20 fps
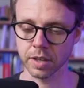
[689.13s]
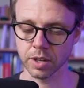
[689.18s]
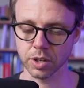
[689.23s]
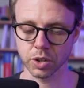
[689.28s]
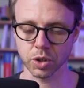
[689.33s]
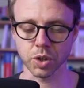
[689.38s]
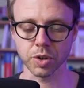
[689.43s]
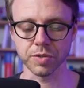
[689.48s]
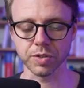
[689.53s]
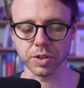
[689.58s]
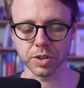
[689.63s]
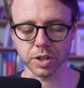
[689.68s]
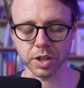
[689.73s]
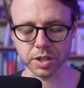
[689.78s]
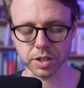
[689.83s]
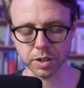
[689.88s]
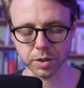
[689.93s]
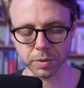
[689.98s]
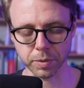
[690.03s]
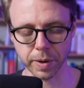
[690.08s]
So if you
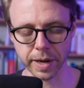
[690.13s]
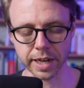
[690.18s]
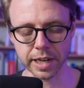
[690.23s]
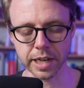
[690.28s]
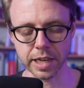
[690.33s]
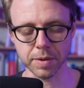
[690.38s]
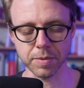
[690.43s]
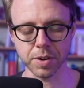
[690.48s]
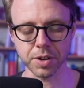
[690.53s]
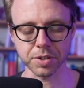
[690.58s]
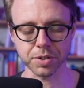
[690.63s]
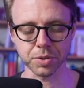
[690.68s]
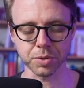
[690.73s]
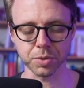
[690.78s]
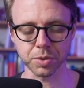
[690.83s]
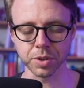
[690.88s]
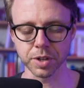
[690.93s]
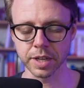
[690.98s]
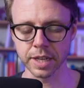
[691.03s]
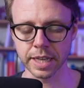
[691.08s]
just quickly want
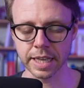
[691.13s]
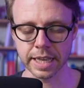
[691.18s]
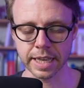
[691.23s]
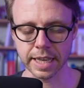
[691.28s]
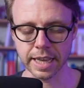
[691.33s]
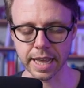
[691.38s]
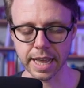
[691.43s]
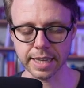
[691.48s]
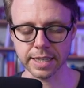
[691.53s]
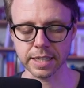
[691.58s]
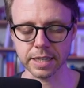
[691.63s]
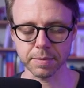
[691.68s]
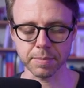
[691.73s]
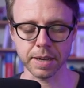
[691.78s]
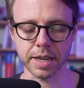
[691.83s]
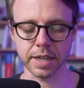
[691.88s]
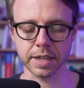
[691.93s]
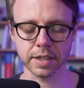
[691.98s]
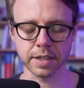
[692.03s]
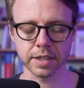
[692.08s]
to
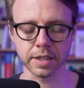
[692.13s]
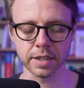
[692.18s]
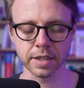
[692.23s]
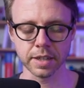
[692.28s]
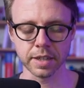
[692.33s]
estimate